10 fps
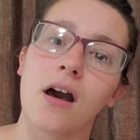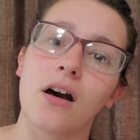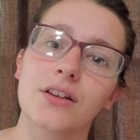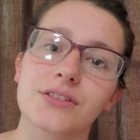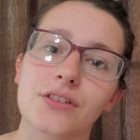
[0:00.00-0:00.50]

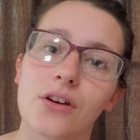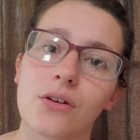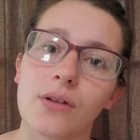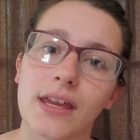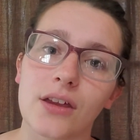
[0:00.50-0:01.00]

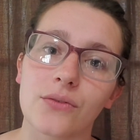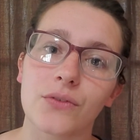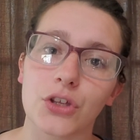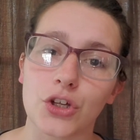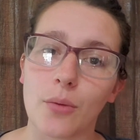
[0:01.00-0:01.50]
Also, if
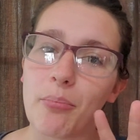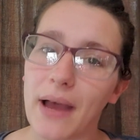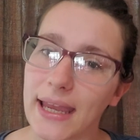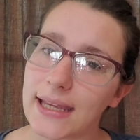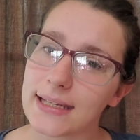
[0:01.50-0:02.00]
your
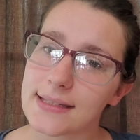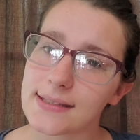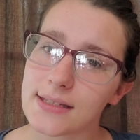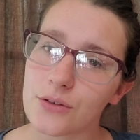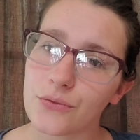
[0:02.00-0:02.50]
bite
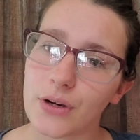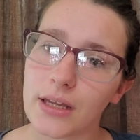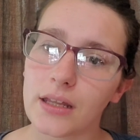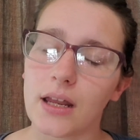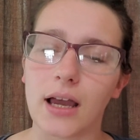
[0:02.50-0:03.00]
is
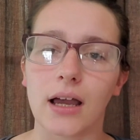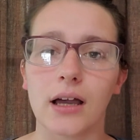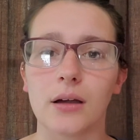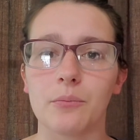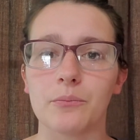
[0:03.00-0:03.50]
different,
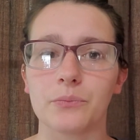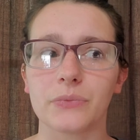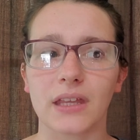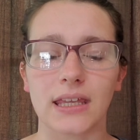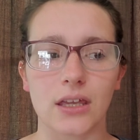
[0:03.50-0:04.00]

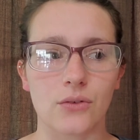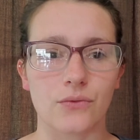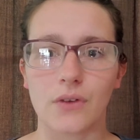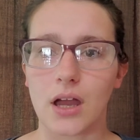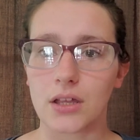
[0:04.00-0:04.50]
like
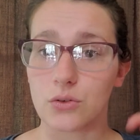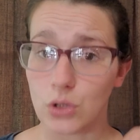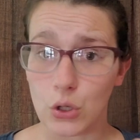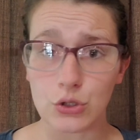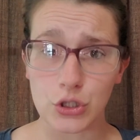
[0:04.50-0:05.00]
if you
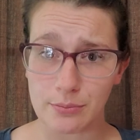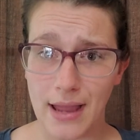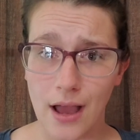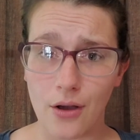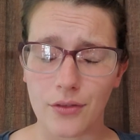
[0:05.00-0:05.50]
close your
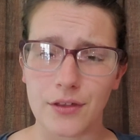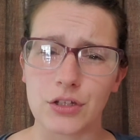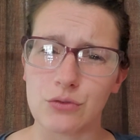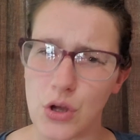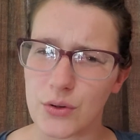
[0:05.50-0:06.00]
mouth and
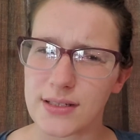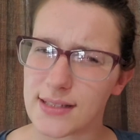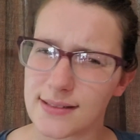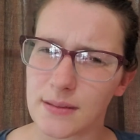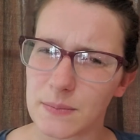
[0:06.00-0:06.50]
you notice
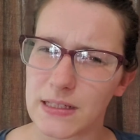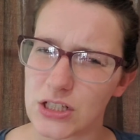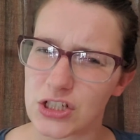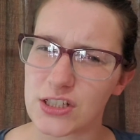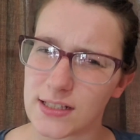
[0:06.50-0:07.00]
that something
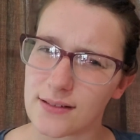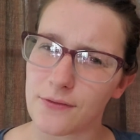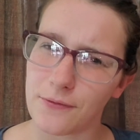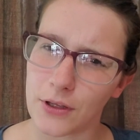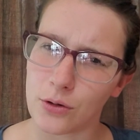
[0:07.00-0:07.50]
just doesn't
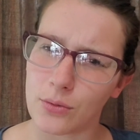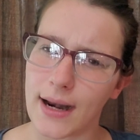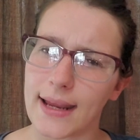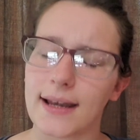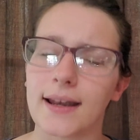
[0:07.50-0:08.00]
feel
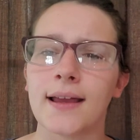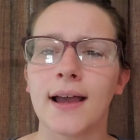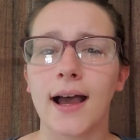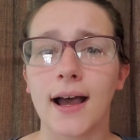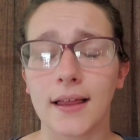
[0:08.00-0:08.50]
right,
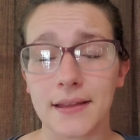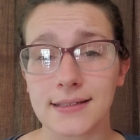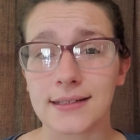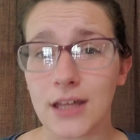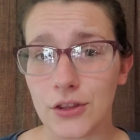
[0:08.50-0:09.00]
that's
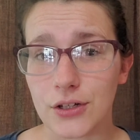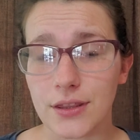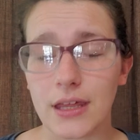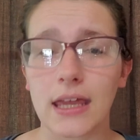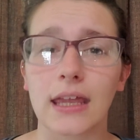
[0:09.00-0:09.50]
another
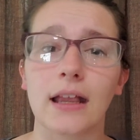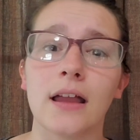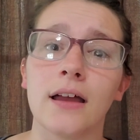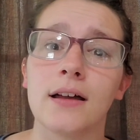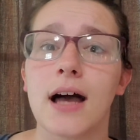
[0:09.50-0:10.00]
thing.
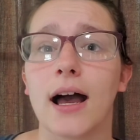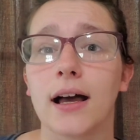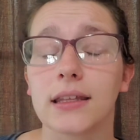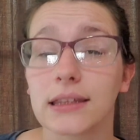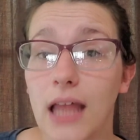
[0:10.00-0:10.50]

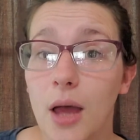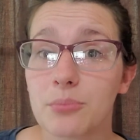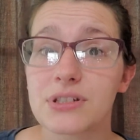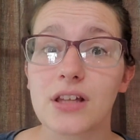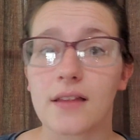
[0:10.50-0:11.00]

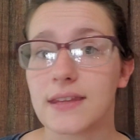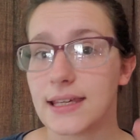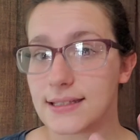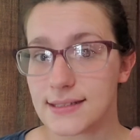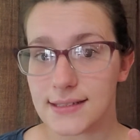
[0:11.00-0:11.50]
Lumps on the
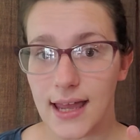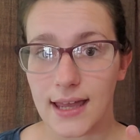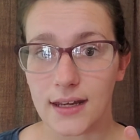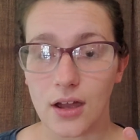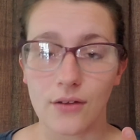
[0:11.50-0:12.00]

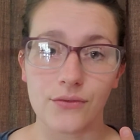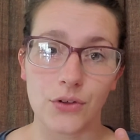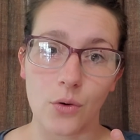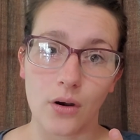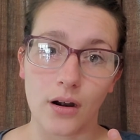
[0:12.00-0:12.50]
inside of
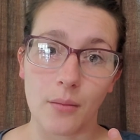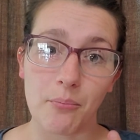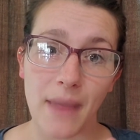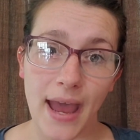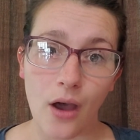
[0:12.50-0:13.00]
your
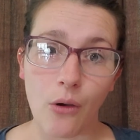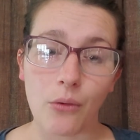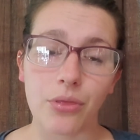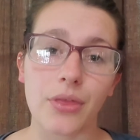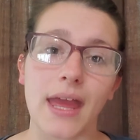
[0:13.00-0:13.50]

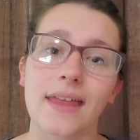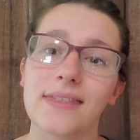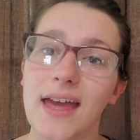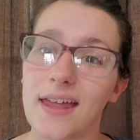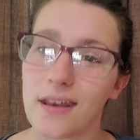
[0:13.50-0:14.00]
mouth,
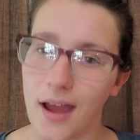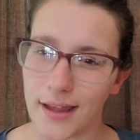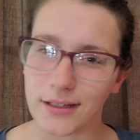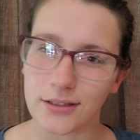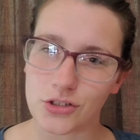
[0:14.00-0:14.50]
and then
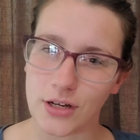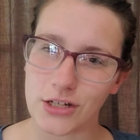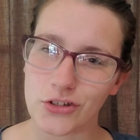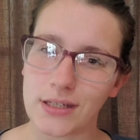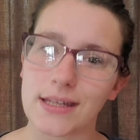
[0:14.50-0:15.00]

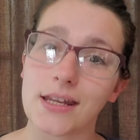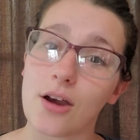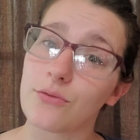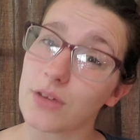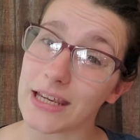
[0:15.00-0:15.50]
strangely
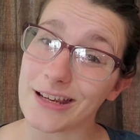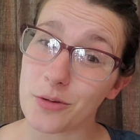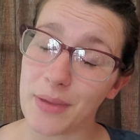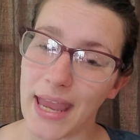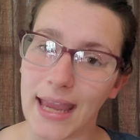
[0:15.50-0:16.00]
enough,
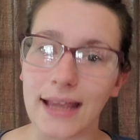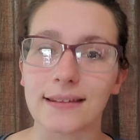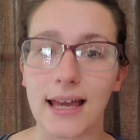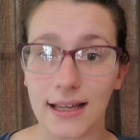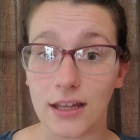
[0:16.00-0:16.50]
ear
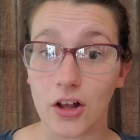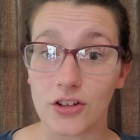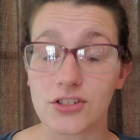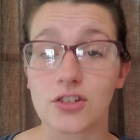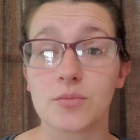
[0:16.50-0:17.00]
pain. That can
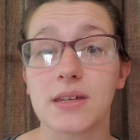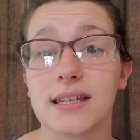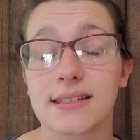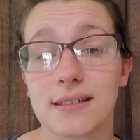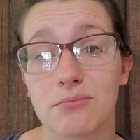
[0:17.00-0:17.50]
also be
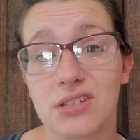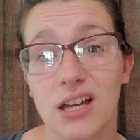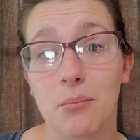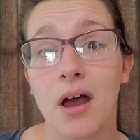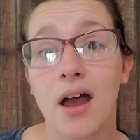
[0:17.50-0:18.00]
a
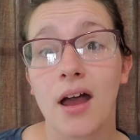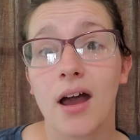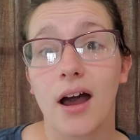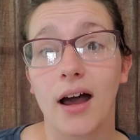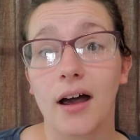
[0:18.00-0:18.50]
symptom
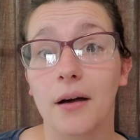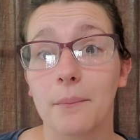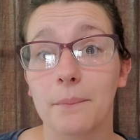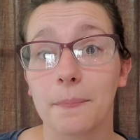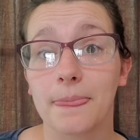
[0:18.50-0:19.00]

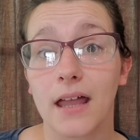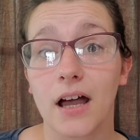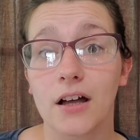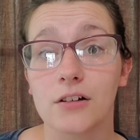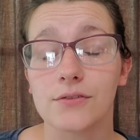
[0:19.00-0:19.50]

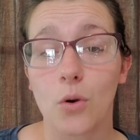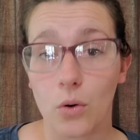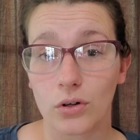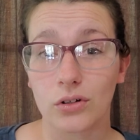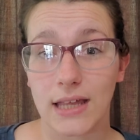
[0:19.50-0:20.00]
of
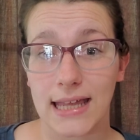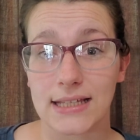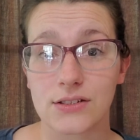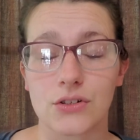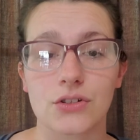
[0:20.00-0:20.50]
oral
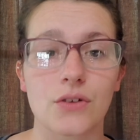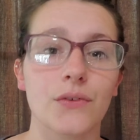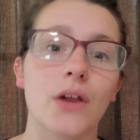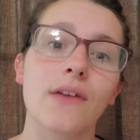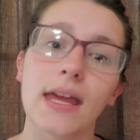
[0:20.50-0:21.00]
cancer. So if
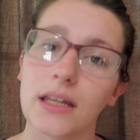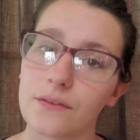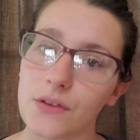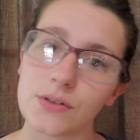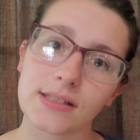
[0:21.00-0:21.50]
you have any
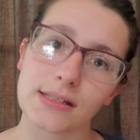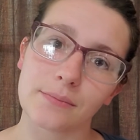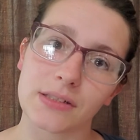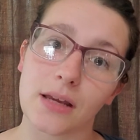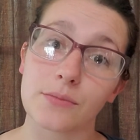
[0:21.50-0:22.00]
of those
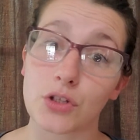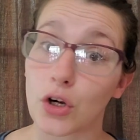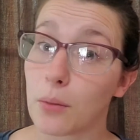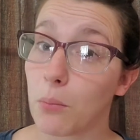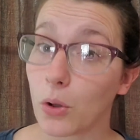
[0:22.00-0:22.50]
symptoms
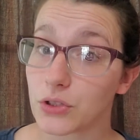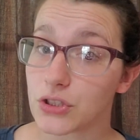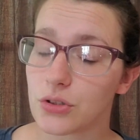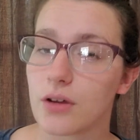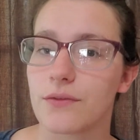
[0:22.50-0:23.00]
or a
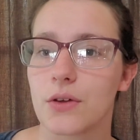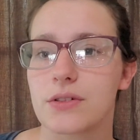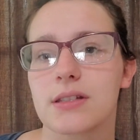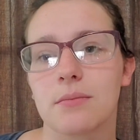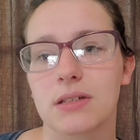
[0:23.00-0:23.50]
multitude of those
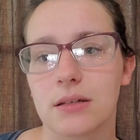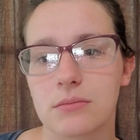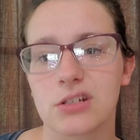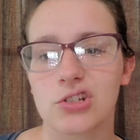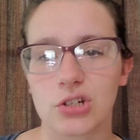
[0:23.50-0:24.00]

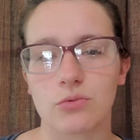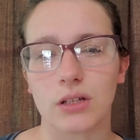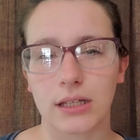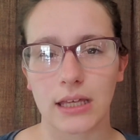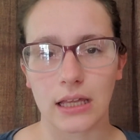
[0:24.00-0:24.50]
symptoms, you should
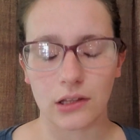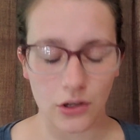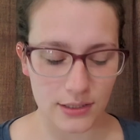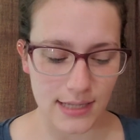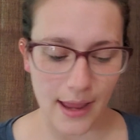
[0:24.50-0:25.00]
really get
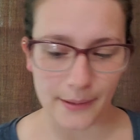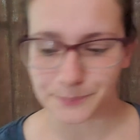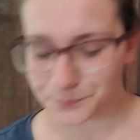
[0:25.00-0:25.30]
looked at.